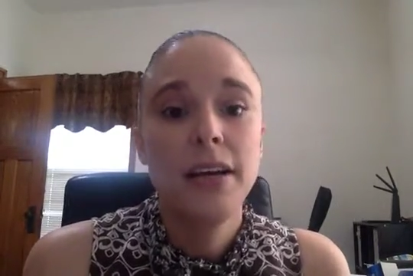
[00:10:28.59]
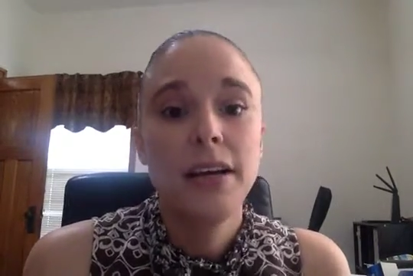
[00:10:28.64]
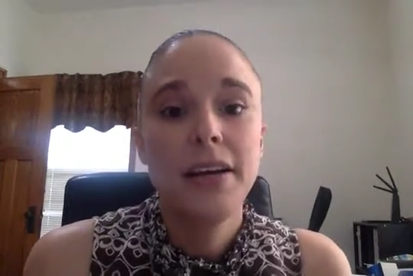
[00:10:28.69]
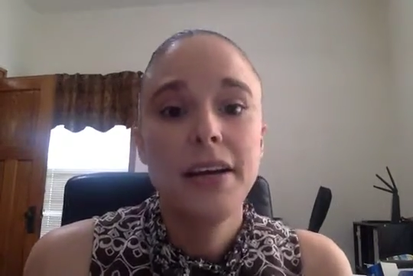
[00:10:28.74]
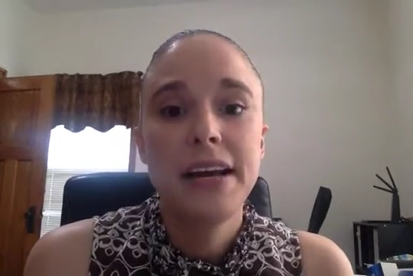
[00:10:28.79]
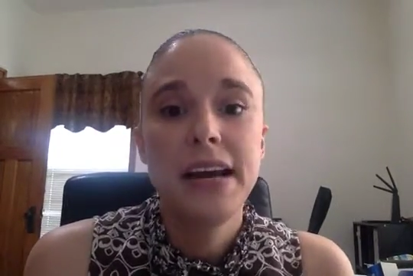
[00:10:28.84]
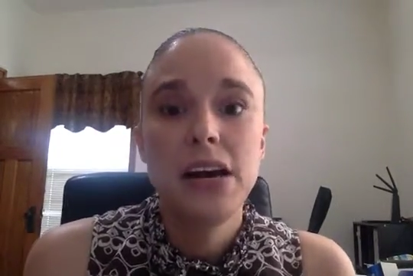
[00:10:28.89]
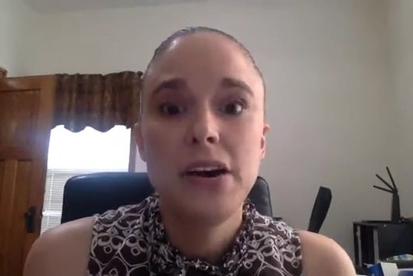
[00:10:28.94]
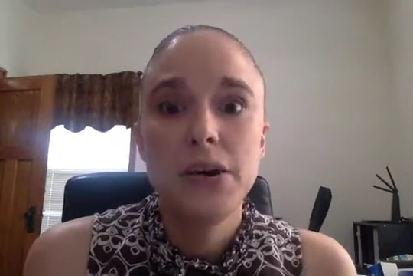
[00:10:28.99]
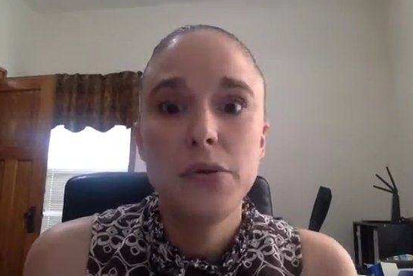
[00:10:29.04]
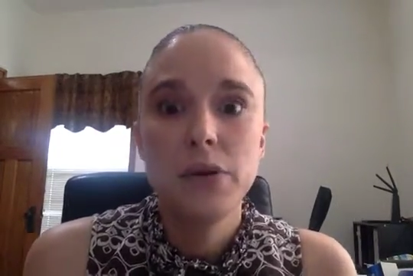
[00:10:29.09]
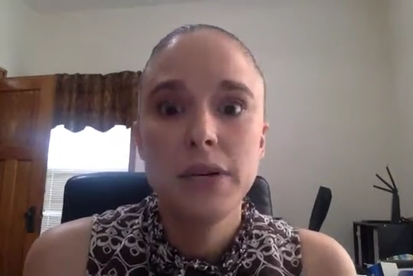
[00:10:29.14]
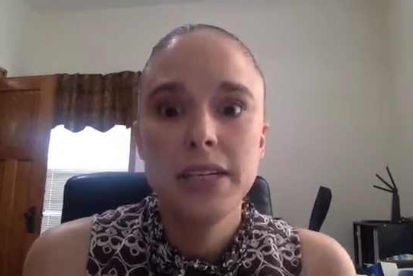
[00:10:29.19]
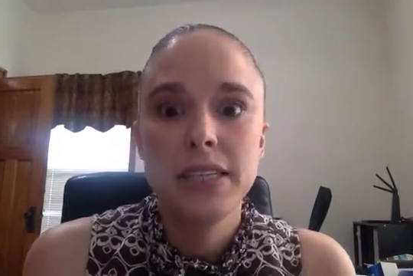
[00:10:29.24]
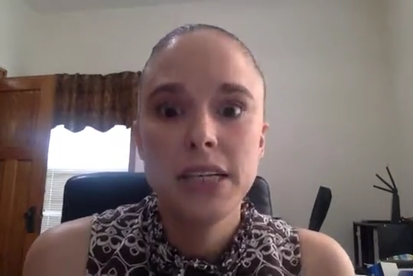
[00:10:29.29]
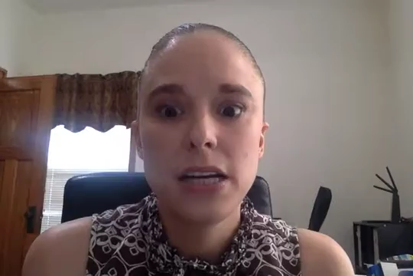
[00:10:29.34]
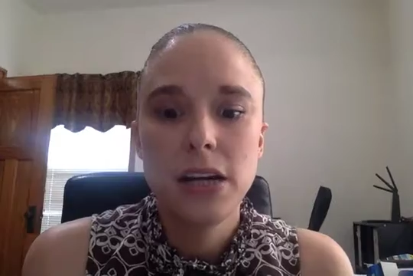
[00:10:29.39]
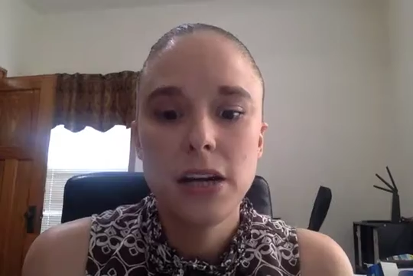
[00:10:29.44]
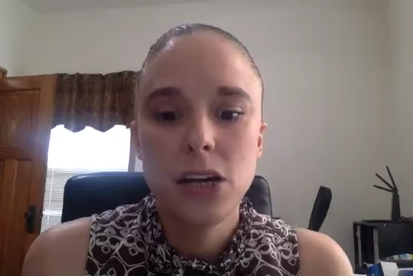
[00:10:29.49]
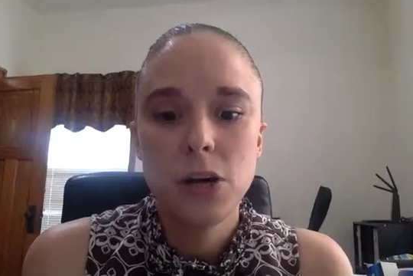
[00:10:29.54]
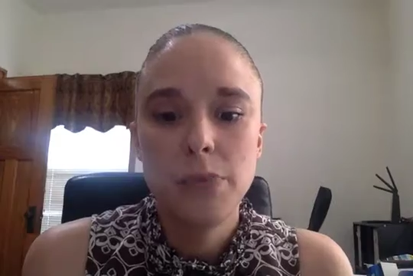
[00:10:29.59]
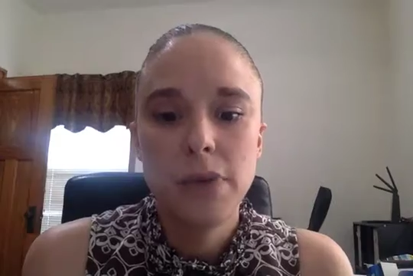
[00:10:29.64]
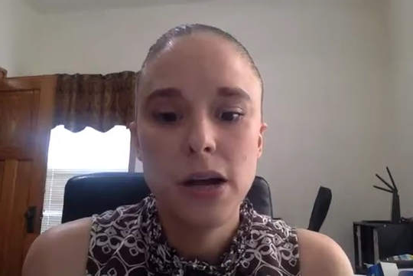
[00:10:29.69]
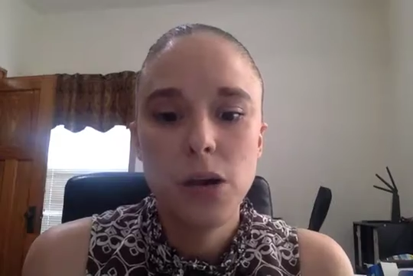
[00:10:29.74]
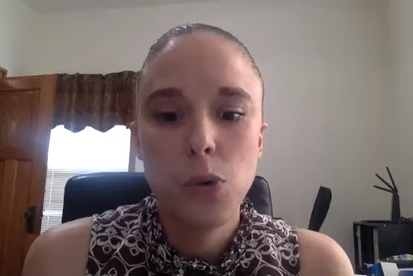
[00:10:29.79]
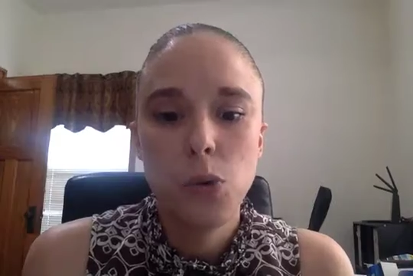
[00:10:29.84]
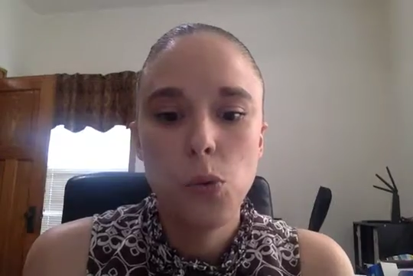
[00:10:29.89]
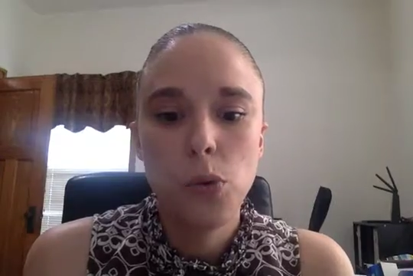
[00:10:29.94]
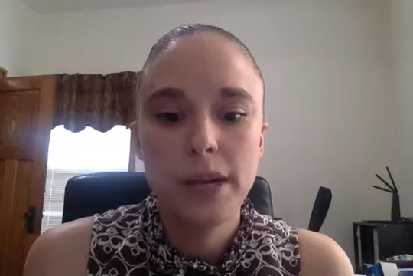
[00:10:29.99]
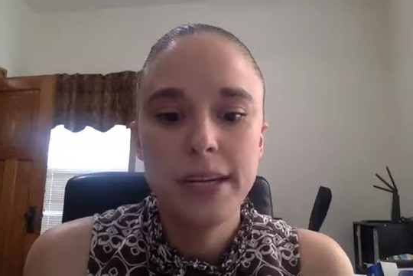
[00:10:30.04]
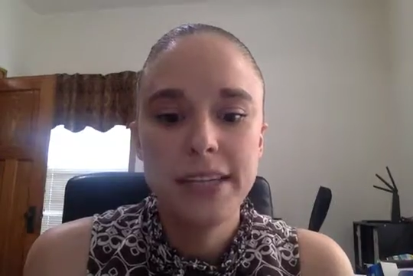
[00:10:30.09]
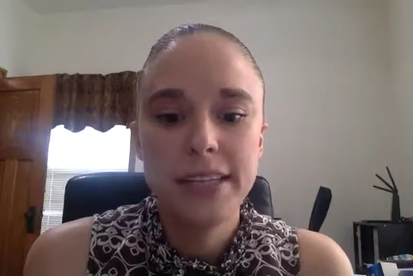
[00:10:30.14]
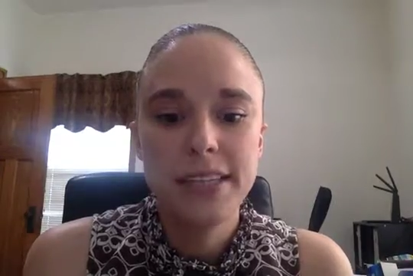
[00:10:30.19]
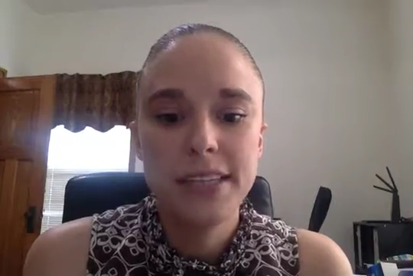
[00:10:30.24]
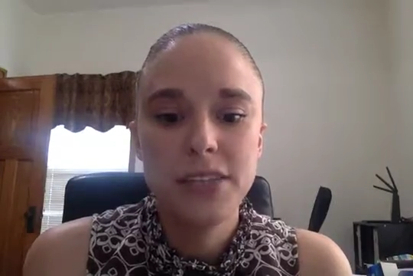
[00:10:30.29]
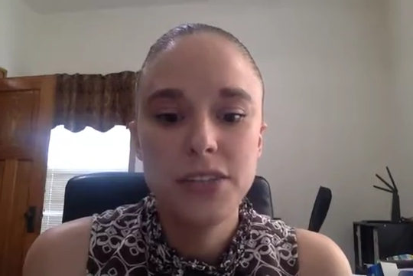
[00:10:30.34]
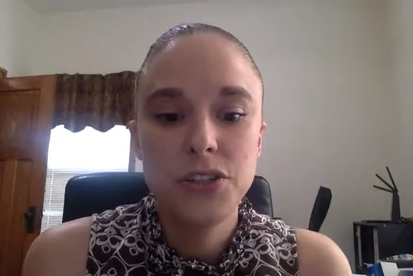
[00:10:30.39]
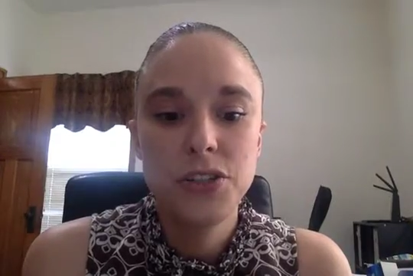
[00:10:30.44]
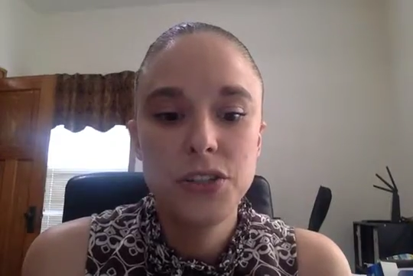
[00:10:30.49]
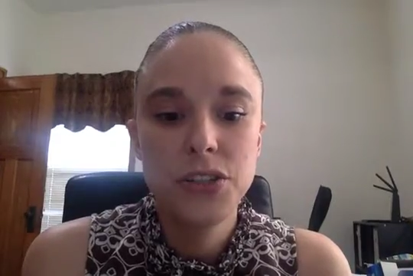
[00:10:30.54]
Now I want to talk about what
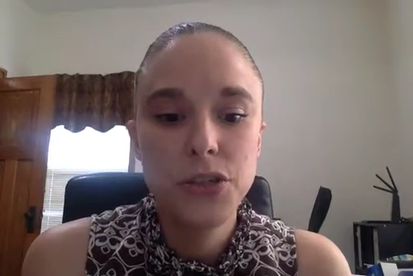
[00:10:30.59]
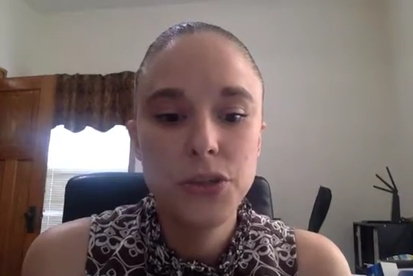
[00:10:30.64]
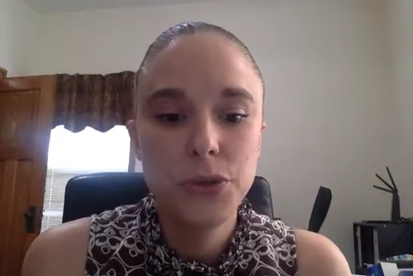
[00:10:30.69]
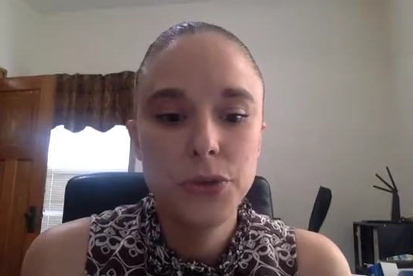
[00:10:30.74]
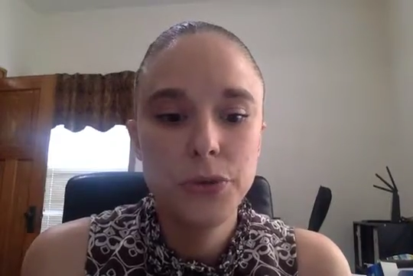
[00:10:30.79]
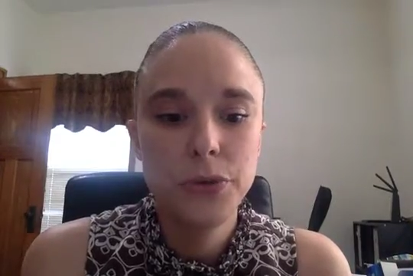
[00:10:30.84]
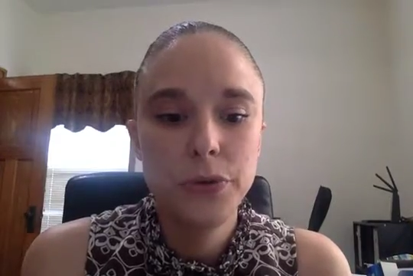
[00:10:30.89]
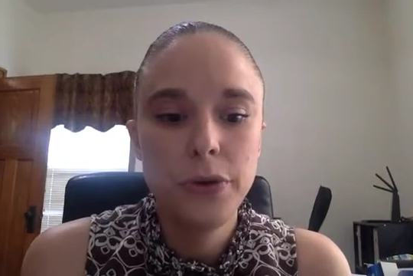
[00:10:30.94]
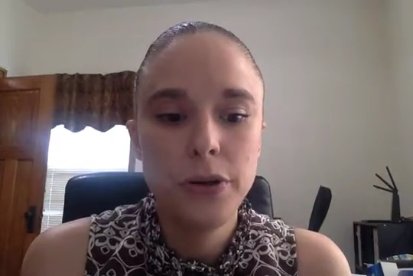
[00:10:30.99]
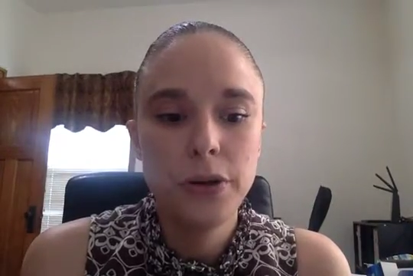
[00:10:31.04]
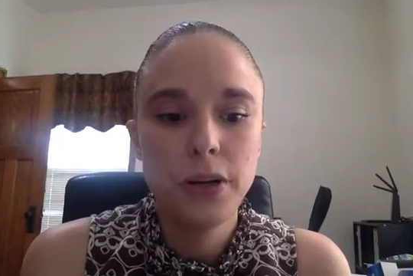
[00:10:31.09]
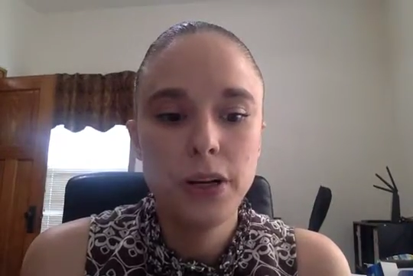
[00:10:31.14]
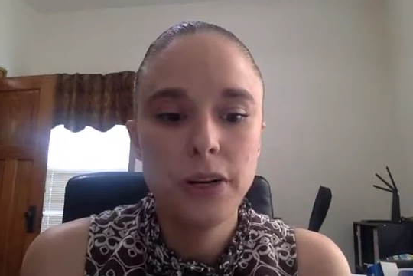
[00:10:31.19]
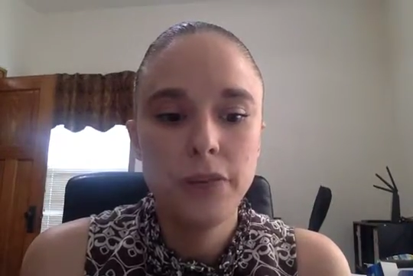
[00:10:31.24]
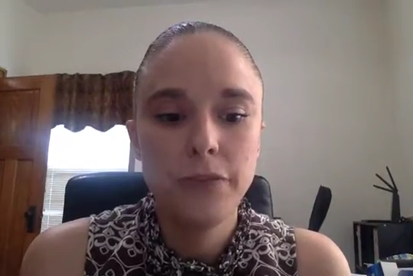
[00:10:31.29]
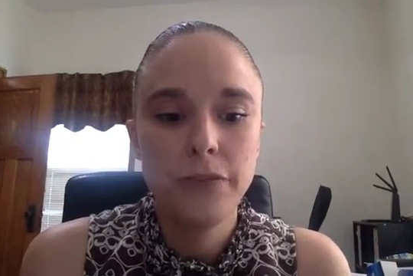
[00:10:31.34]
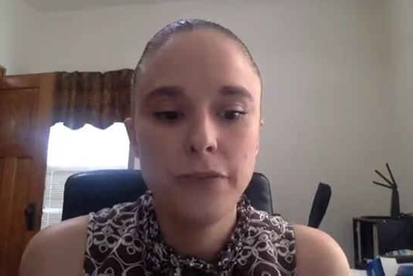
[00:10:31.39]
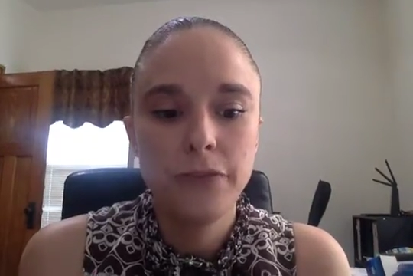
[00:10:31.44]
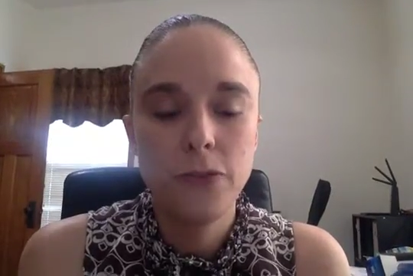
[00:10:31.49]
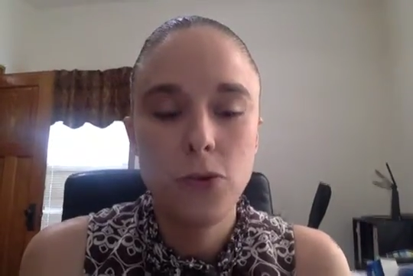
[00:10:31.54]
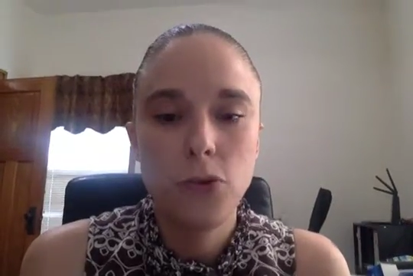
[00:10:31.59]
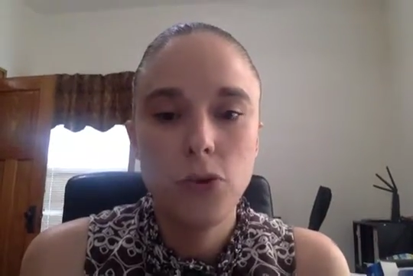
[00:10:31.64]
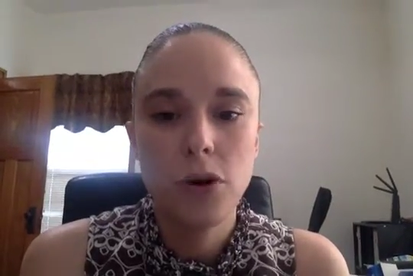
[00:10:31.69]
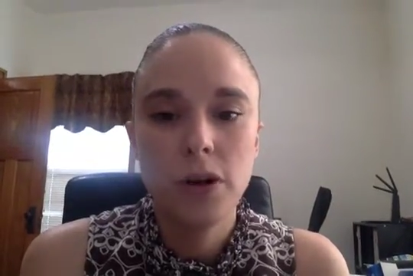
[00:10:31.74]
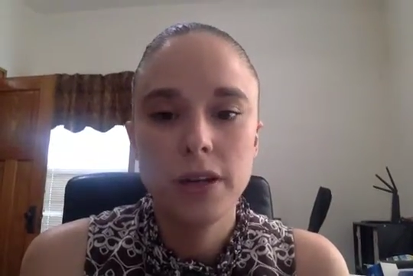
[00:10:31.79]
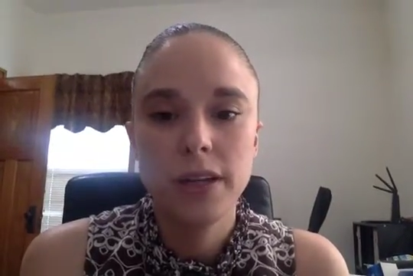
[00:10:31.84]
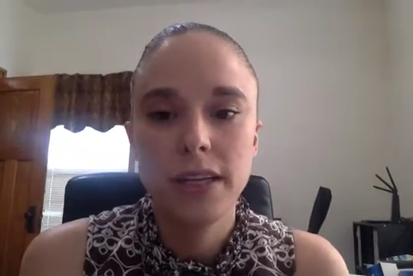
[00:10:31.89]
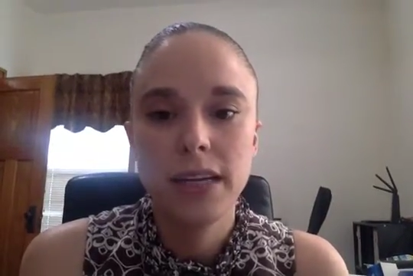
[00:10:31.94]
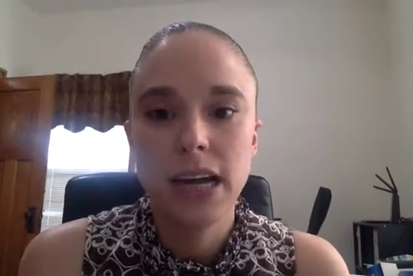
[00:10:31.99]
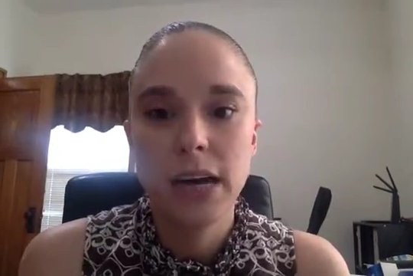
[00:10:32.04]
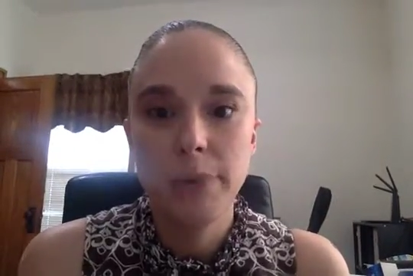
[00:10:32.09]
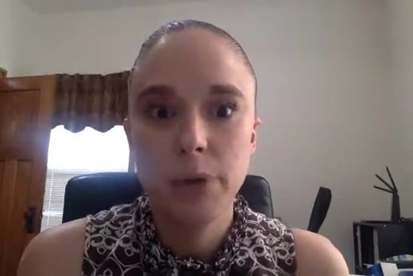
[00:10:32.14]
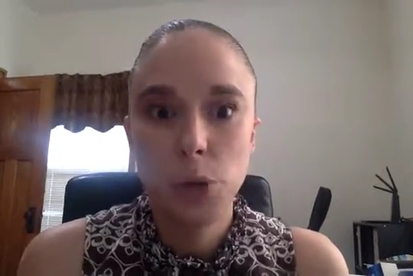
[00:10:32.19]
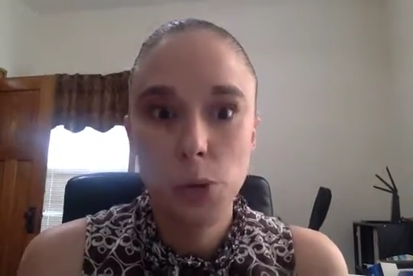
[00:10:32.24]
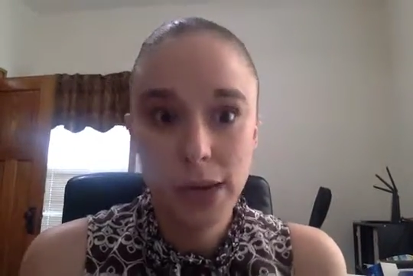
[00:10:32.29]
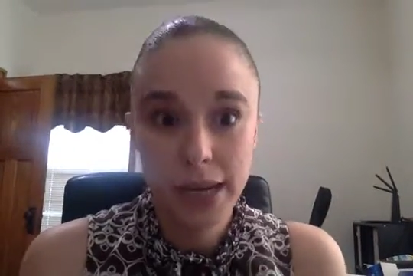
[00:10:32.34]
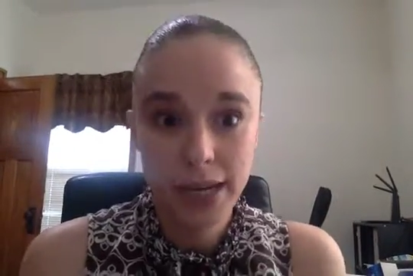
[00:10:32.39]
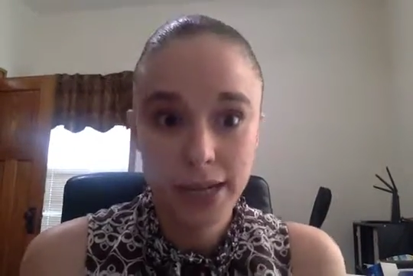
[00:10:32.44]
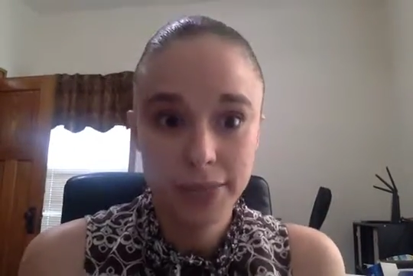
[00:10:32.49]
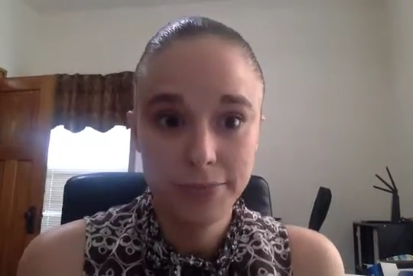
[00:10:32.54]
is due for the coming
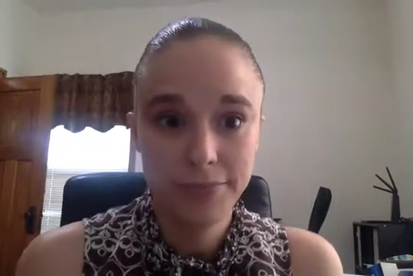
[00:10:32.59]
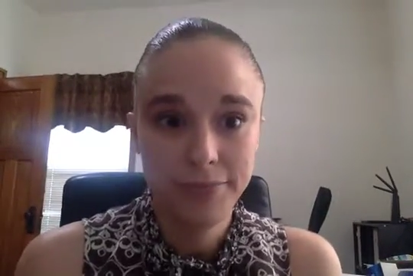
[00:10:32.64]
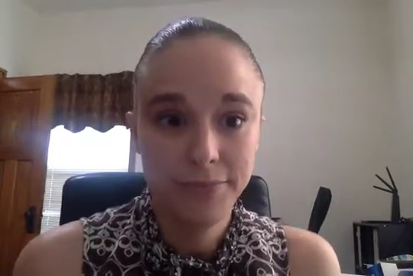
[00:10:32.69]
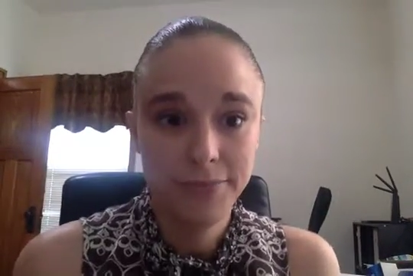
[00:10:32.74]
week.